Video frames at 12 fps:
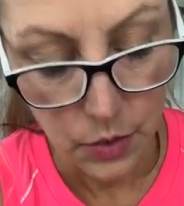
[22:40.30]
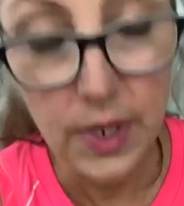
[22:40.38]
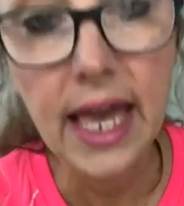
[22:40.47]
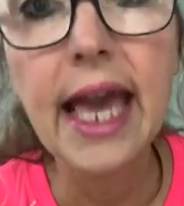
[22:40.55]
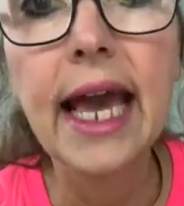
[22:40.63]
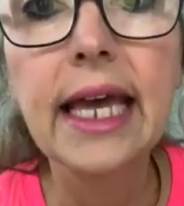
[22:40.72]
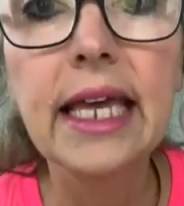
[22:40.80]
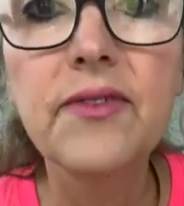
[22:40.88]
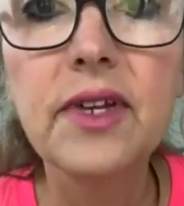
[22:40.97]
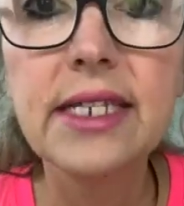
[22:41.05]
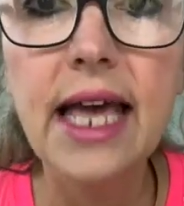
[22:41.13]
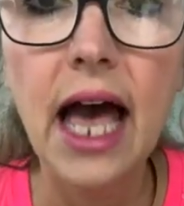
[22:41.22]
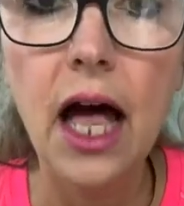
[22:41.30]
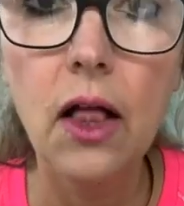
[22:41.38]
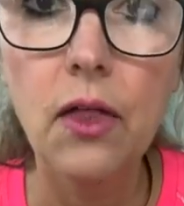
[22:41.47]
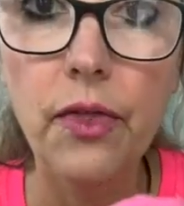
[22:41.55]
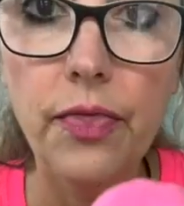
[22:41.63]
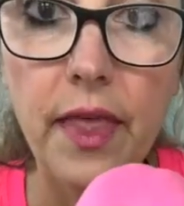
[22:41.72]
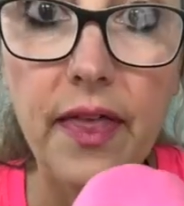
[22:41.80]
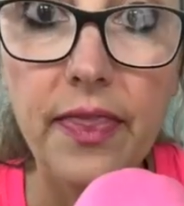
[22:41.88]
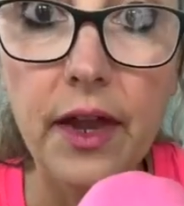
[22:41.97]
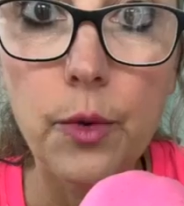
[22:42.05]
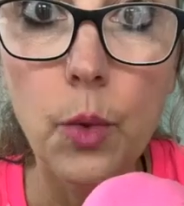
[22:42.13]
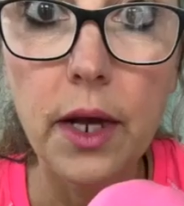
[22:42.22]
You can't even tell
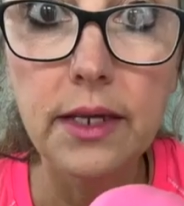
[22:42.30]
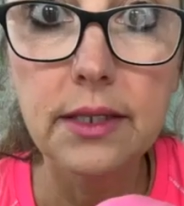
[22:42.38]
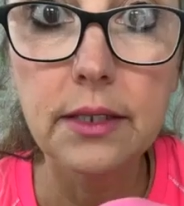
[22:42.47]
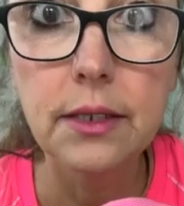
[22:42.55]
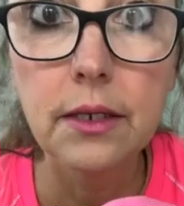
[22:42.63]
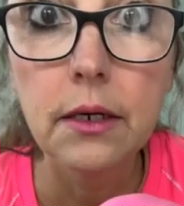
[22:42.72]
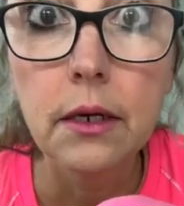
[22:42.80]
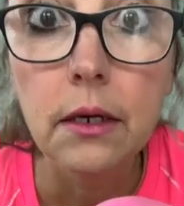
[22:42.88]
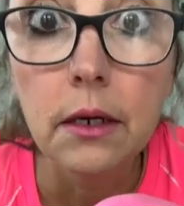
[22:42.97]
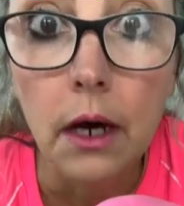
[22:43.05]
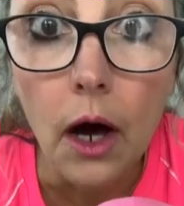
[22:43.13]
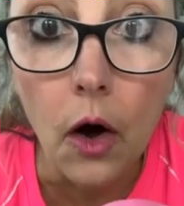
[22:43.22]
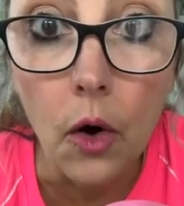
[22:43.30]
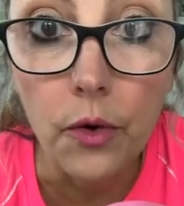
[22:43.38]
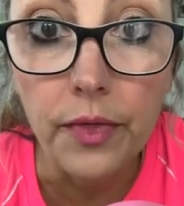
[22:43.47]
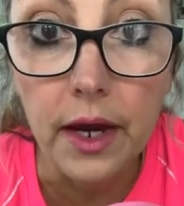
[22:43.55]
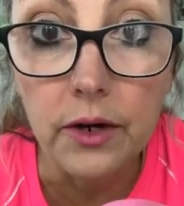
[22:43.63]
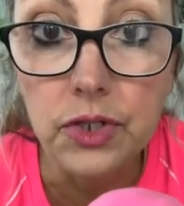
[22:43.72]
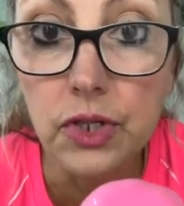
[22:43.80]
that there was a hole there.